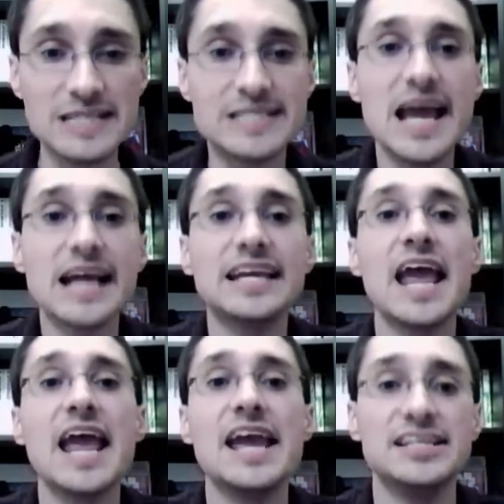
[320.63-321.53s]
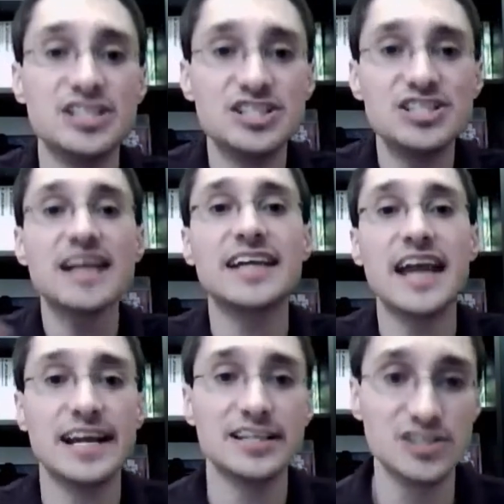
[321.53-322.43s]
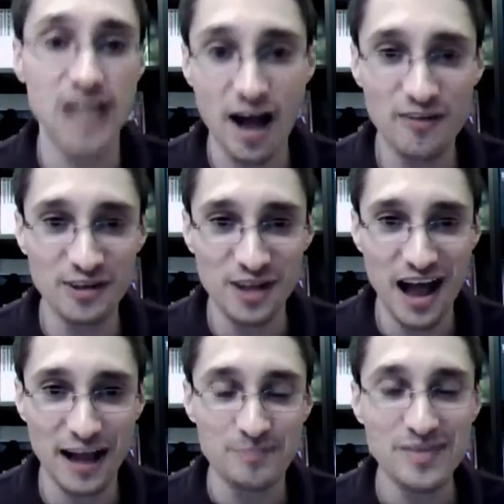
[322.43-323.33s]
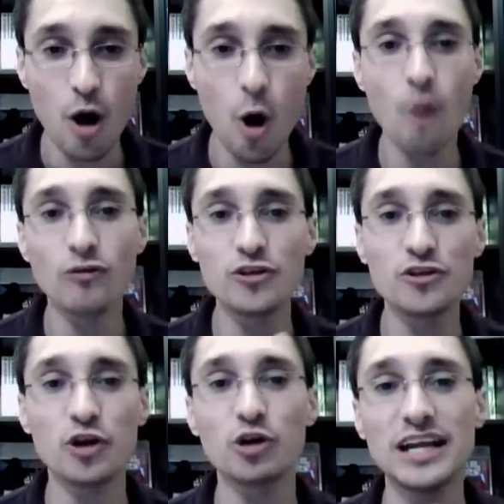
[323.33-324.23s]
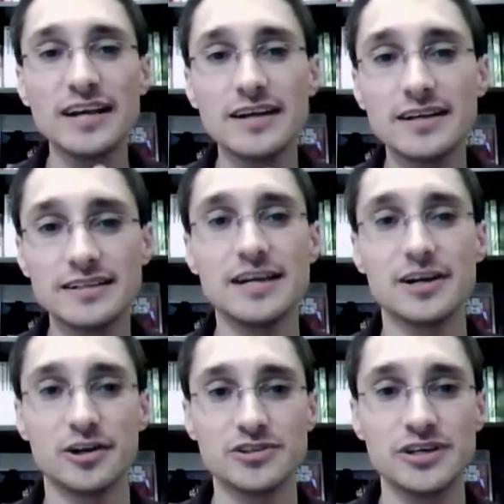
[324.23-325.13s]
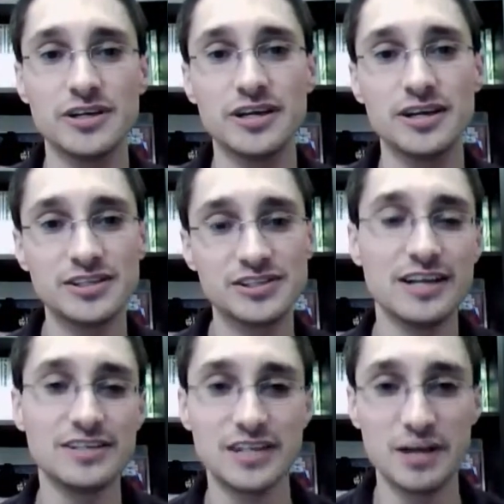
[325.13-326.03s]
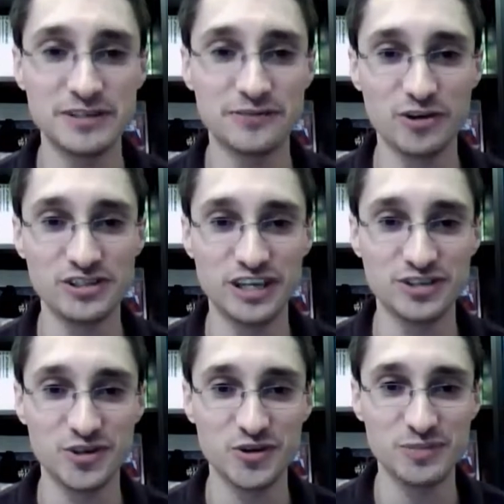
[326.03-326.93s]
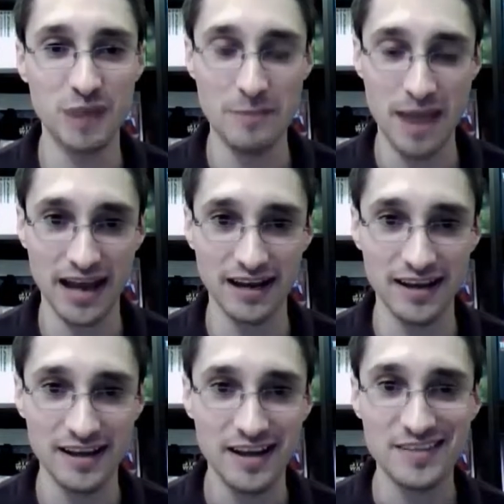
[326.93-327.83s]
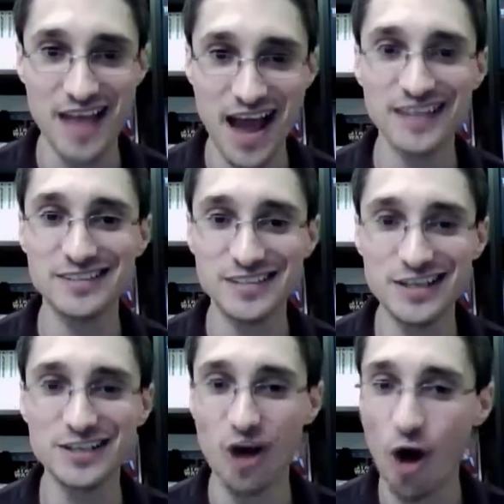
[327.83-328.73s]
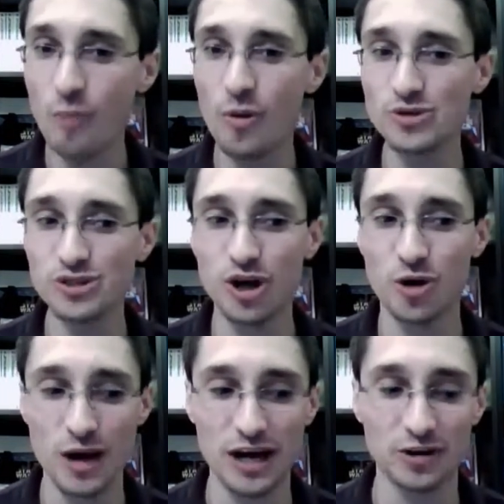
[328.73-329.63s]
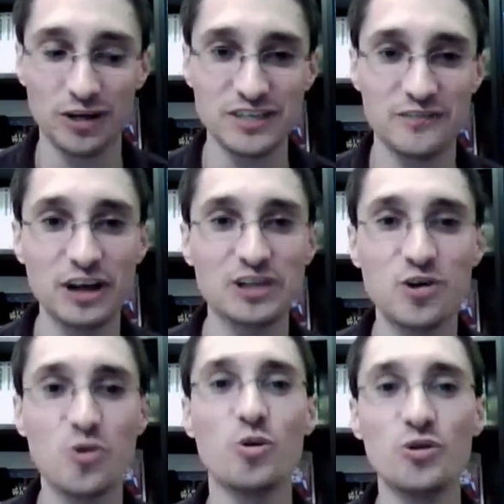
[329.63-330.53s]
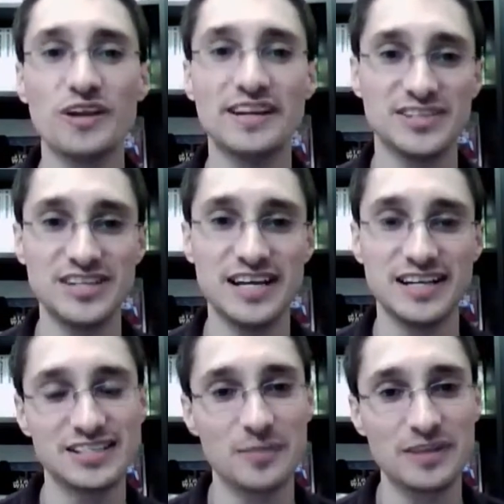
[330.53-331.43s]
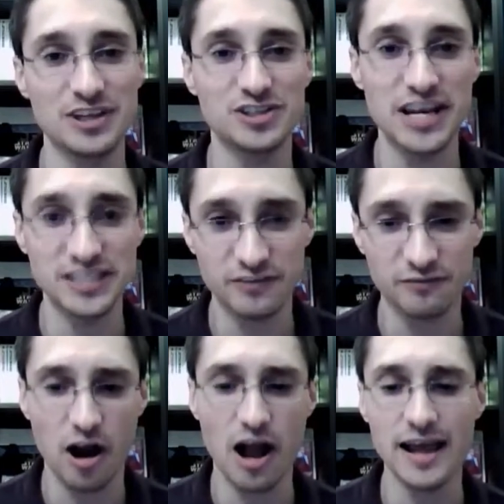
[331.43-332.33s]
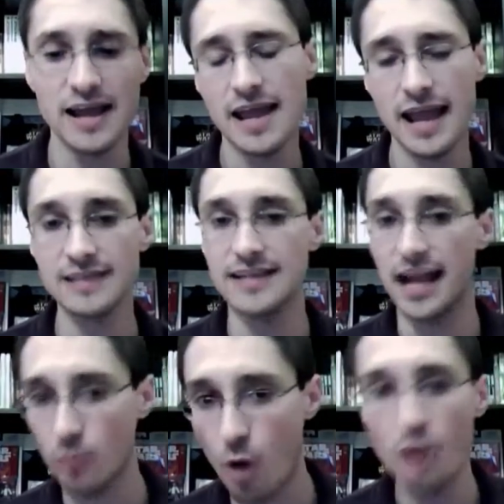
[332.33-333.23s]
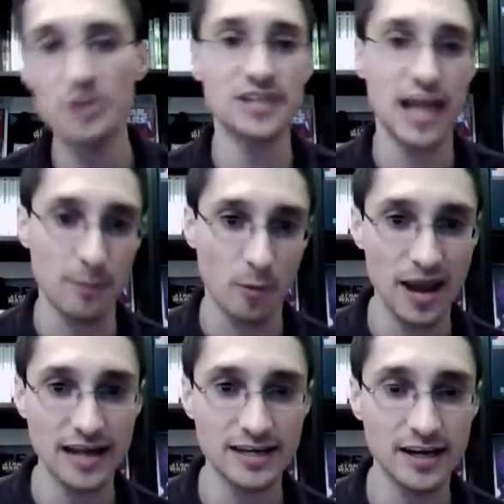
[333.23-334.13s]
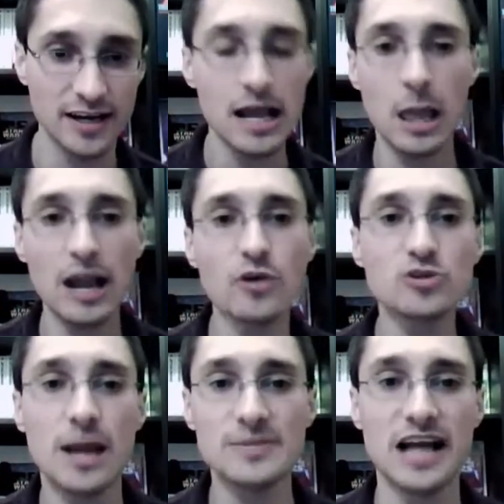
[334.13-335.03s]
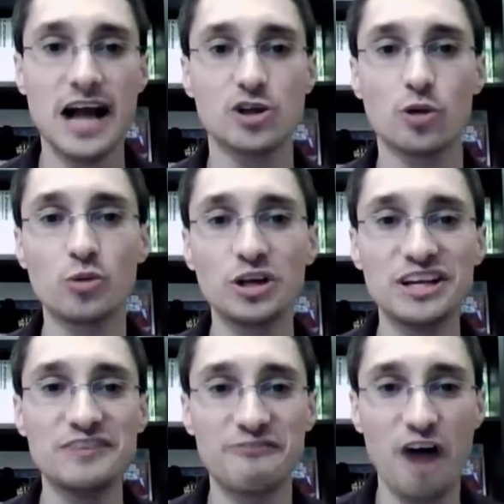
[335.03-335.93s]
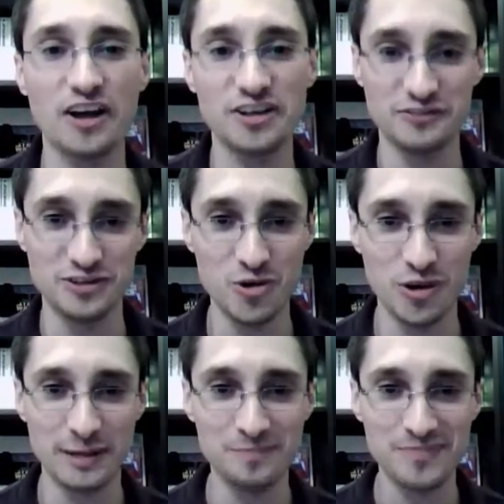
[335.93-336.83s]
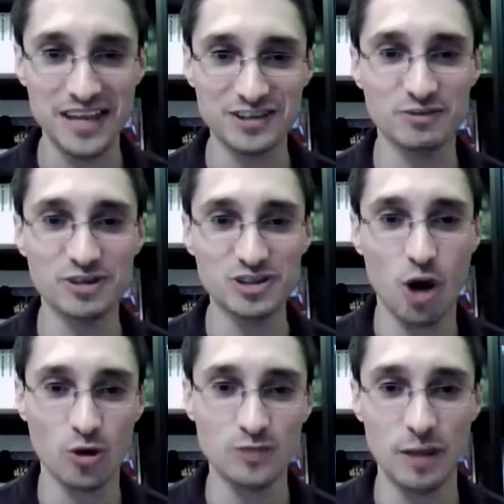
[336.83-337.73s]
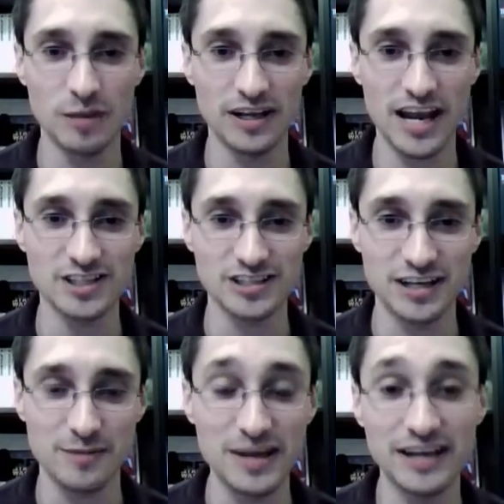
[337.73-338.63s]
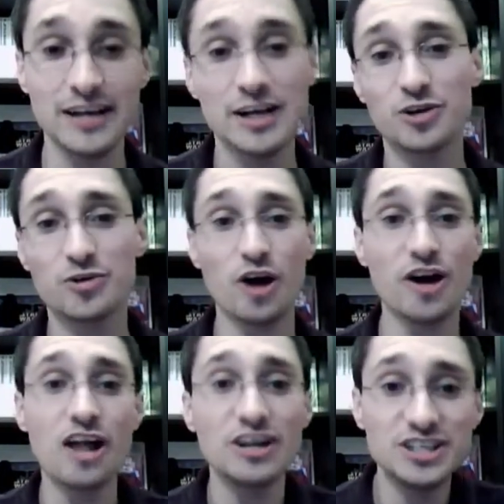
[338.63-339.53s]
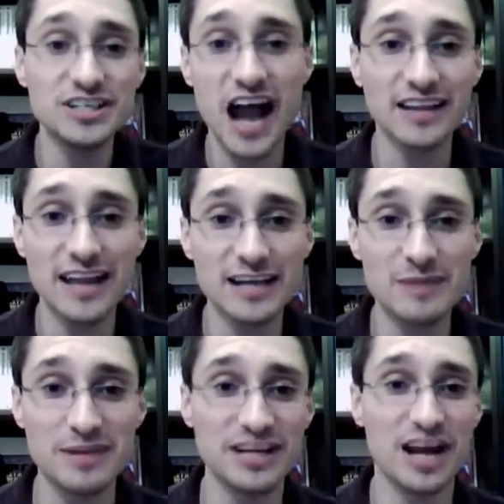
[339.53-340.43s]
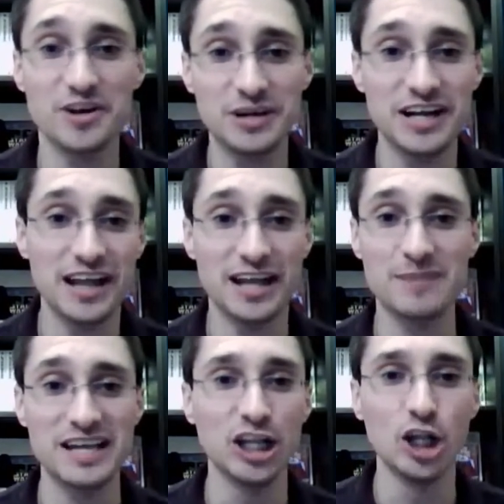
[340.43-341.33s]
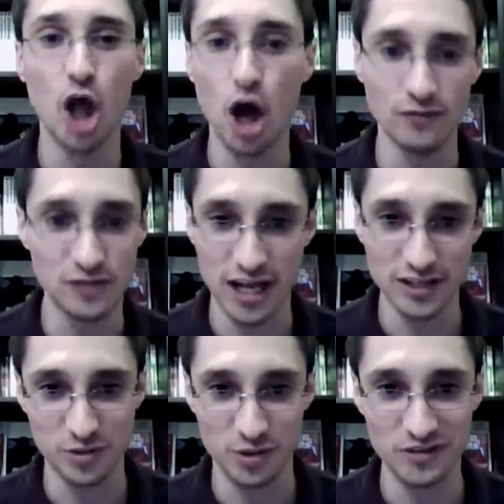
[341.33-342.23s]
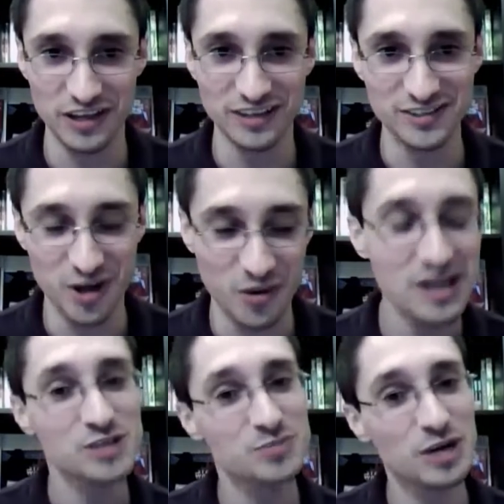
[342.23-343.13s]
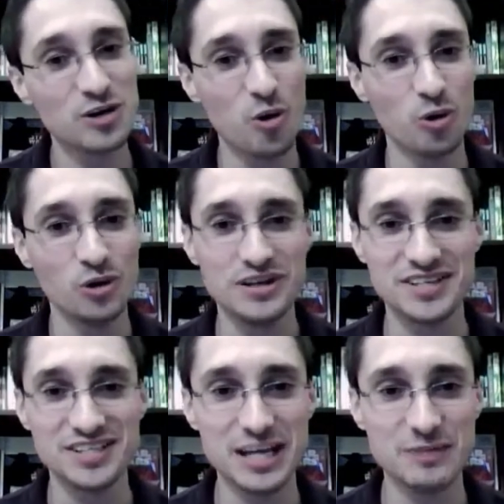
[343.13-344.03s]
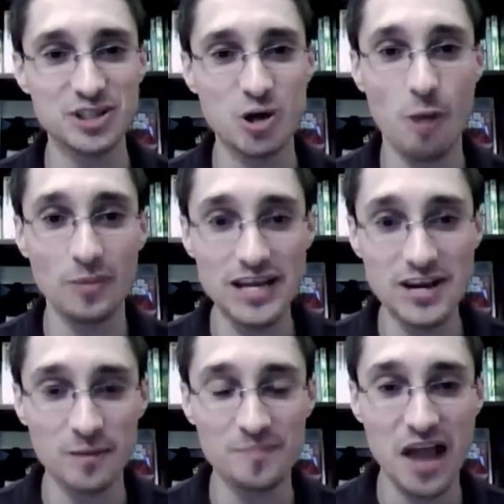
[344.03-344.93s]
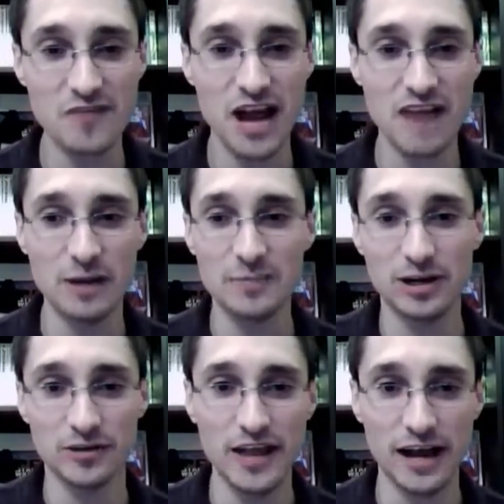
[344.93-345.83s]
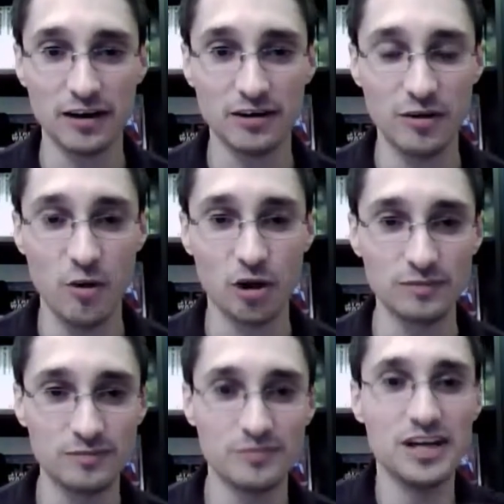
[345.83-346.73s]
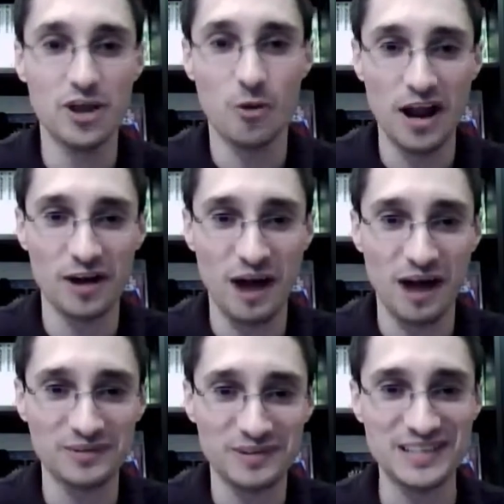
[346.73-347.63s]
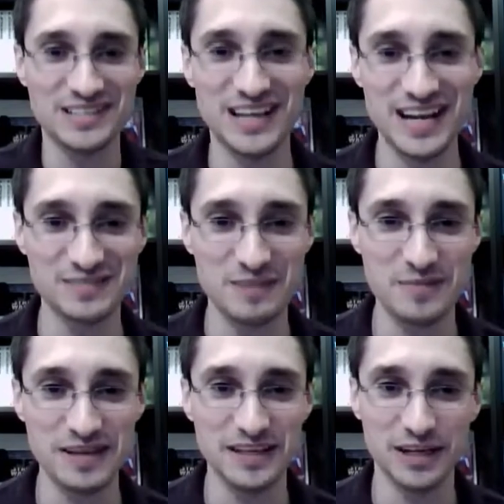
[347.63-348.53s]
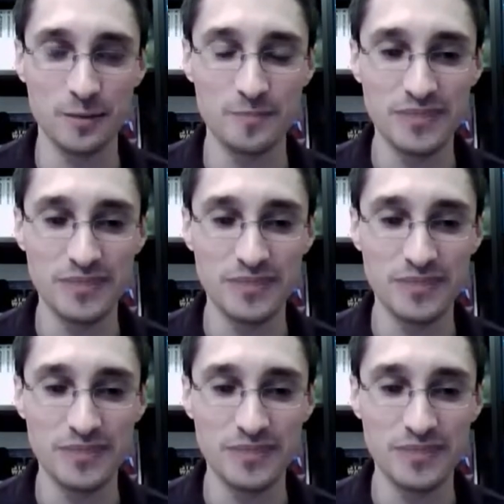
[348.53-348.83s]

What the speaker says: Decades and decades down the line, over 30 years since he was first introduced by Manning. That is almost a record. It's a very cool thing to see, and something that Jason Fry and Dan Wallace and Abel Pena, a lot of those types of guys, are really fond of doing in terms of Star Wars publications. And a big chronology guy like me, a big continuity guy like me, loves that sort of thing. So it's pretty cool to see him show up here after having appeared there, or the other way around, as the case may be here.